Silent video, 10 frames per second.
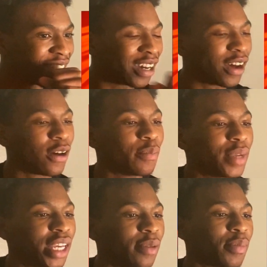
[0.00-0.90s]
Oh
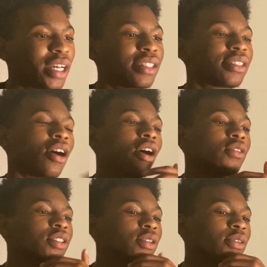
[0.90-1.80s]
man, but it's
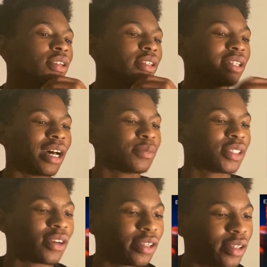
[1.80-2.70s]
also gonna. I'm
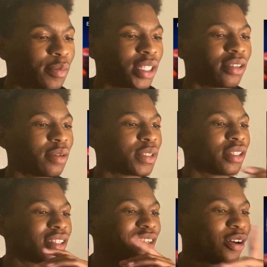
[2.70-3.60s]
sorry. Let me
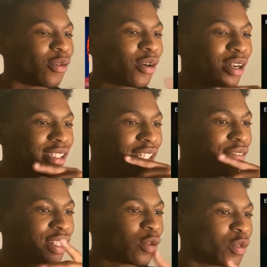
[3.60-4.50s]
go on.
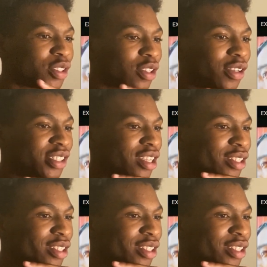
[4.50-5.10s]
Even though we saw this